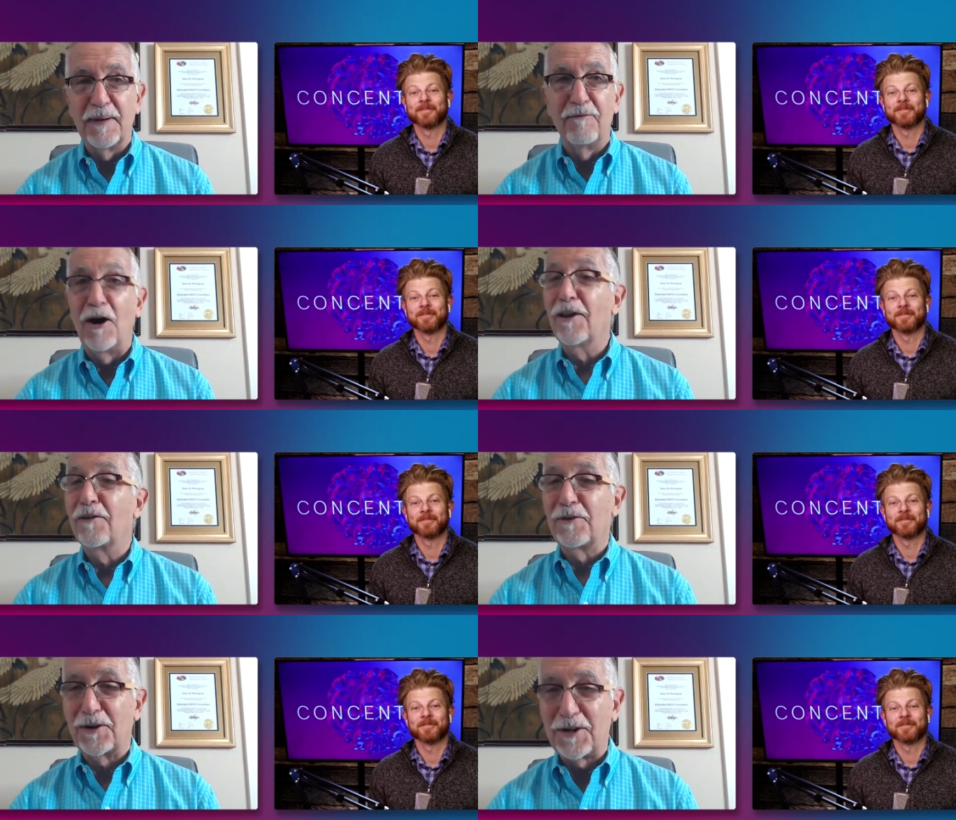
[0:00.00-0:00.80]
Speaker 1: all
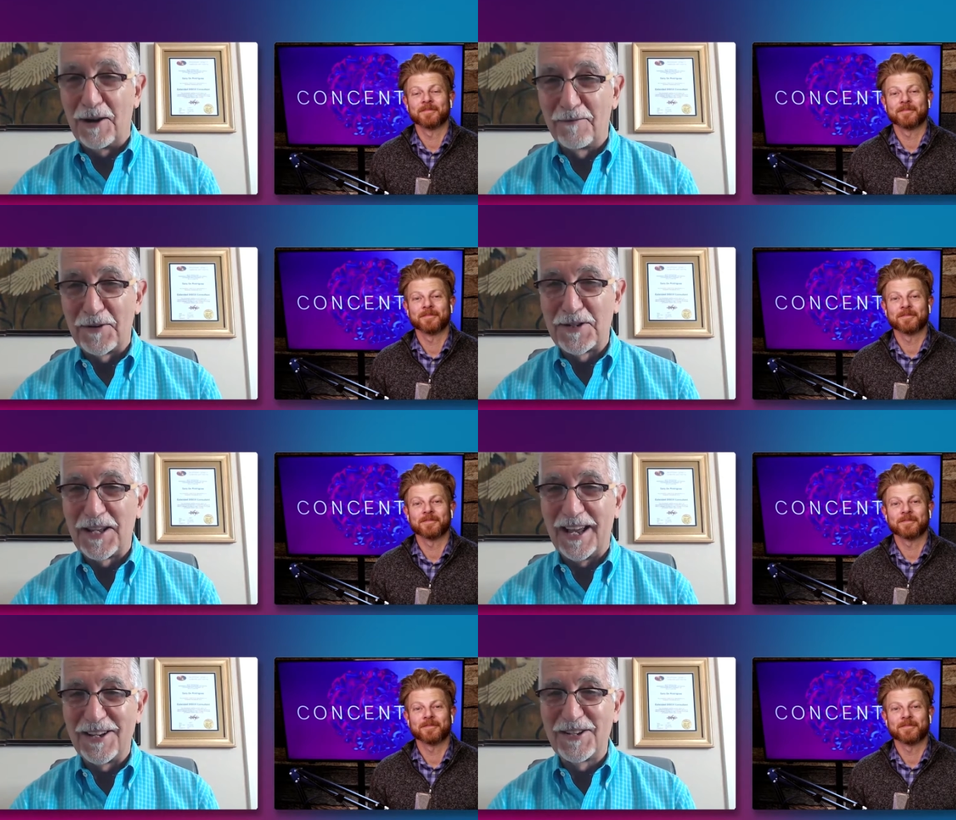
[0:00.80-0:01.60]
of our
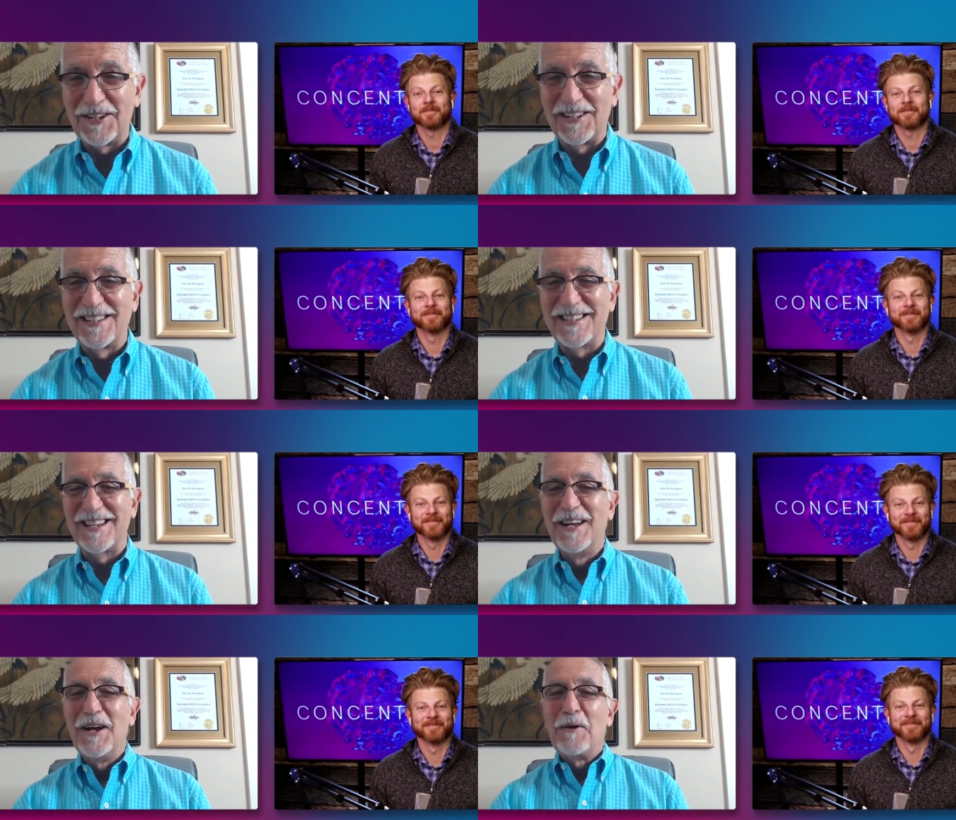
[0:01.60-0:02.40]
conversations,